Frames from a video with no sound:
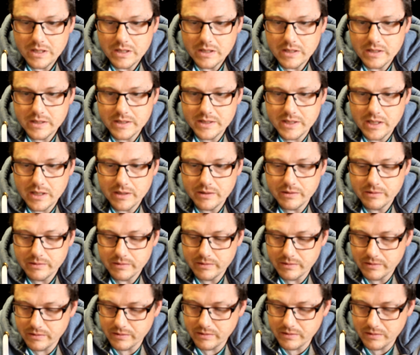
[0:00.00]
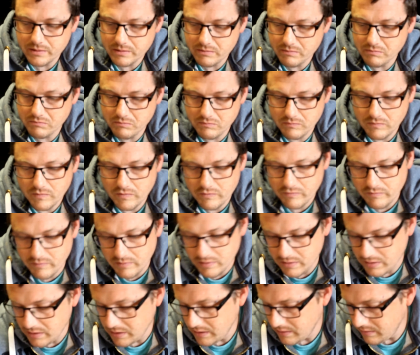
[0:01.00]
So,
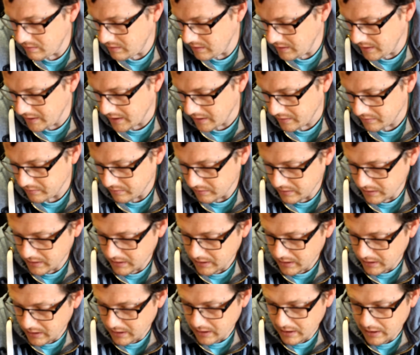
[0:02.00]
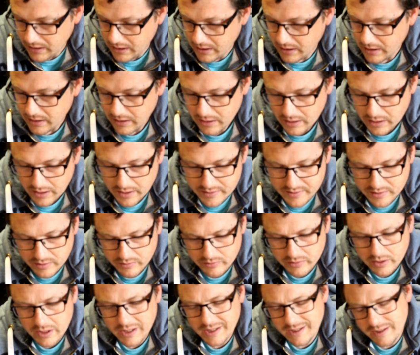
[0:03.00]
you know, I
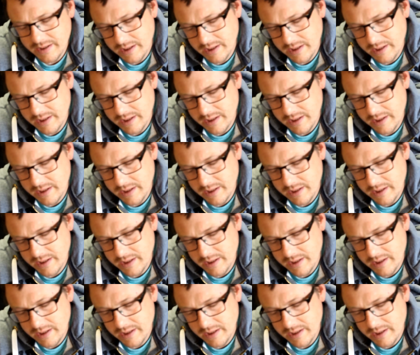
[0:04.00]
saw a